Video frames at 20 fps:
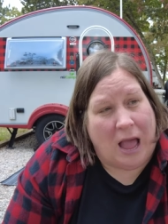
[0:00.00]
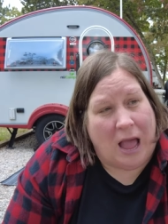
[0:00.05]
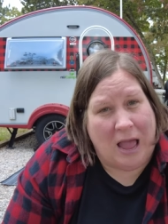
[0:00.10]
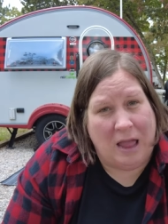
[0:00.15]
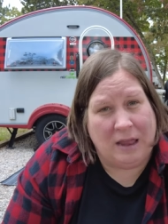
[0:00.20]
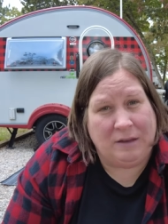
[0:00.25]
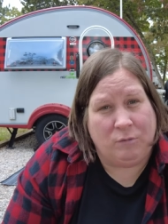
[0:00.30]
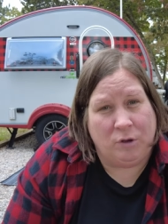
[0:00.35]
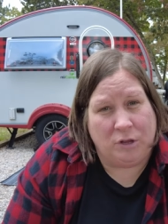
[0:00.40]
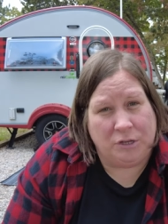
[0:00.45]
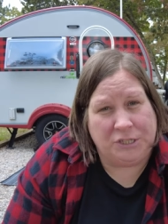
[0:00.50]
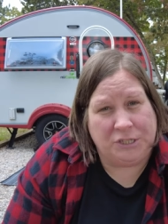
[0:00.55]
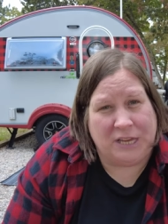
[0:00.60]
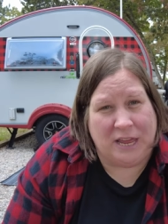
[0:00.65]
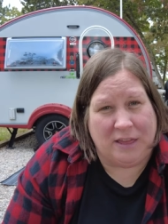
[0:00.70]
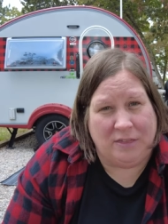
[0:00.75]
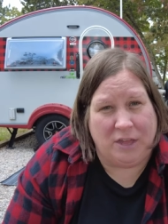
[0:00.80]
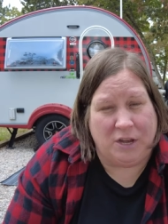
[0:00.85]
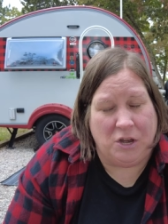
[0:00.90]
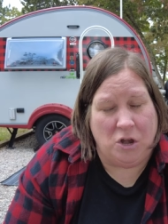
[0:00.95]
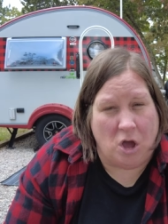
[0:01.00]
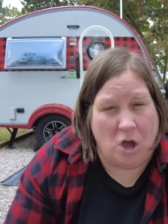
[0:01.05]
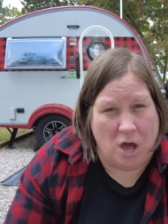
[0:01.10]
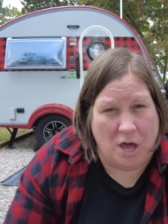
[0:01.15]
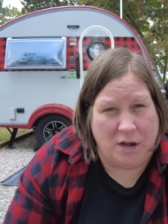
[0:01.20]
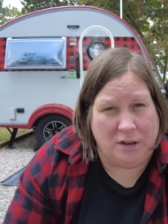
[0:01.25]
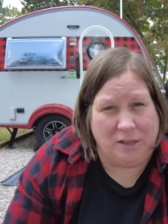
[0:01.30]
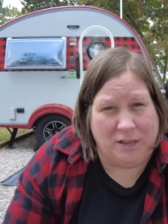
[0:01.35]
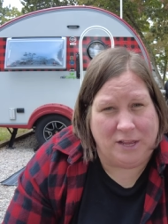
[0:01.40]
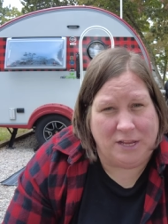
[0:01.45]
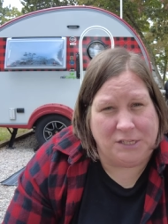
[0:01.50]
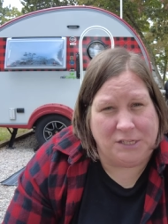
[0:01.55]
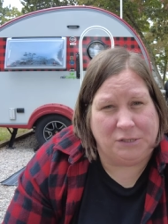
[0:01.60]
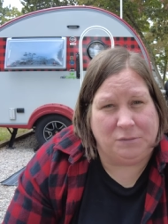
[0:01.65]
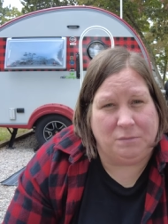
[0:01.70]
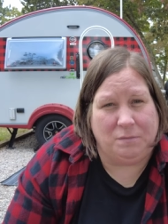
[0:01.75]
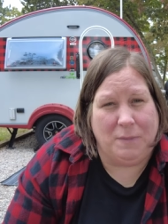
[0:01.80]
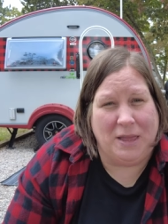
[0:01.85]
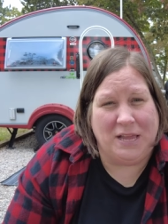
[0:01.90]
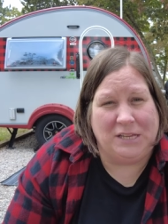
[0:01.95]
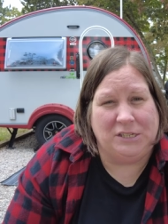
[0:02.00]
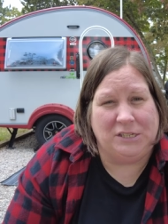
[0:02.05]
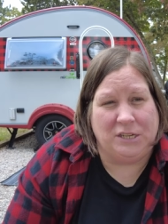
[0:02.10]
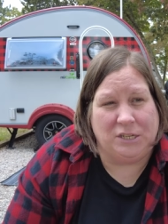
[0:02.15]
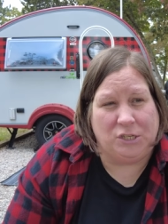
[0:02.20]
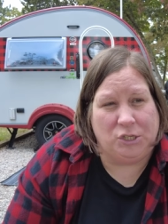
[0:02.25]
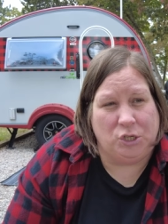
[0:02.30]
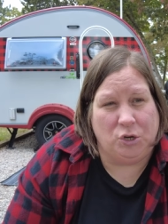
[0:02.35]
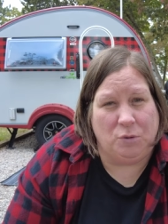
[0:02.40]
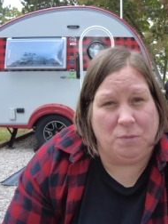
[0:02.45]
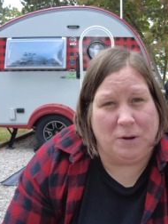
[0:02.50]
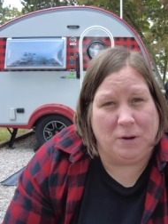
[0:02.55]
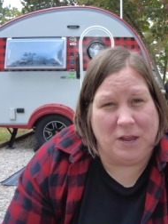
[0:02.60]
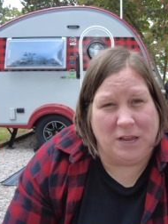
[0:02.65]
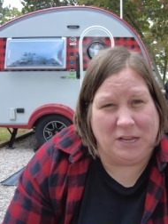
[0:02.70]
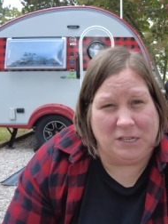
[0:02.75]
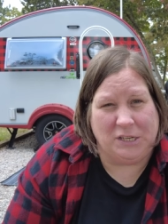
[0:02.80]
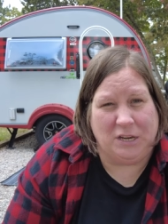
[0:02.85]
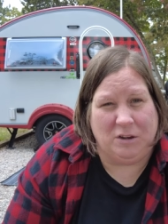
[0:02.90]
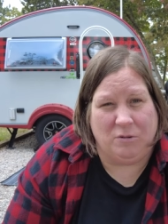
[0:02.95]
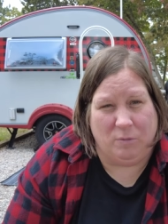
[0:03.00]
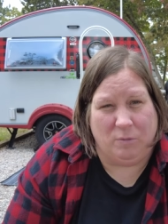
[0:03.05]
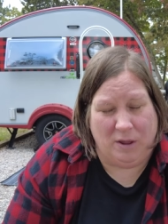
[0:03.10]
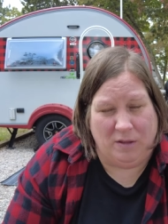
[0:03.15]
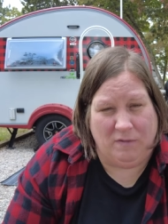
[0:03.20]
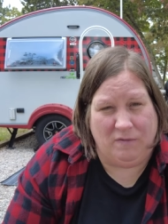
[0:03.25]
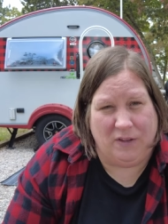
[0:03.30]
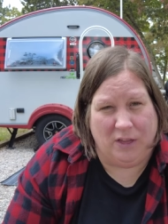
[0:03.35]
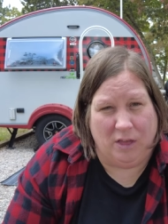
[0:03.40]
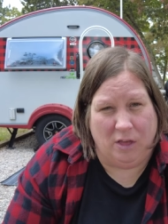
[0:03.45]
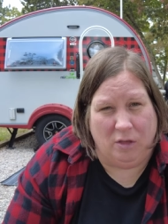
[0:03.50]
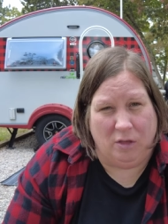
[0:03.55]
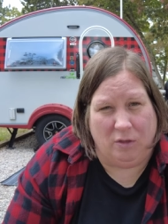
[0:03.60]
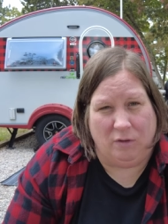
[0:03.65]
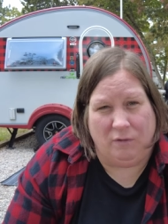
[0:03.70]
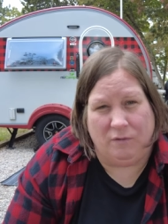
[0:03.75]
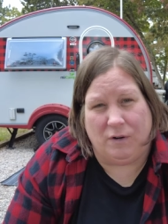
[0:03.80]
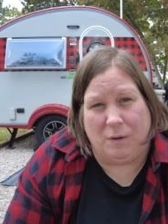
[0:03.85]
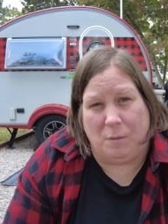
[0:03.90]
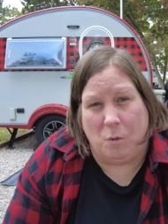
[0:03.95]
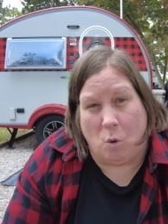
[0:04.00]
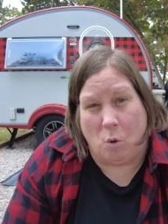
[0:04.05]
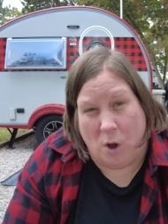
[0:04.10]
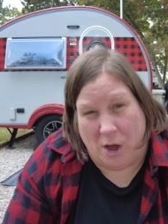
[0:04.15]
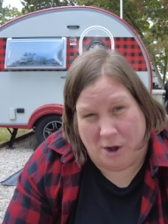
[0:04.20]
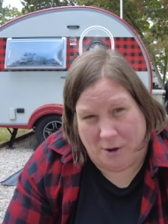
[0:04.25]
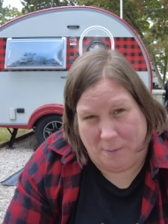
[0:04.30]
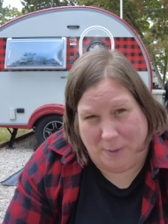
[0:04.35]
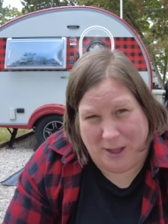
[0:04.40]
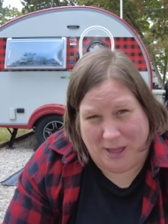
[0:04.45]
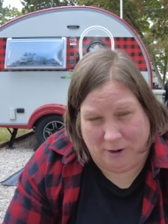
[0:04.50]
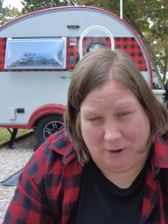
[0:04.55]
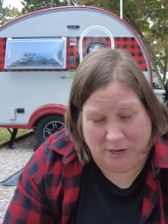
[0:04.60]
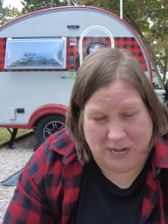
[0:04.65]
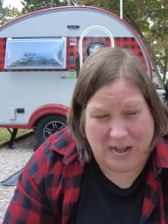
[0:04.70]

I will say the Nautilus makes it super easy to refill from a water bottle,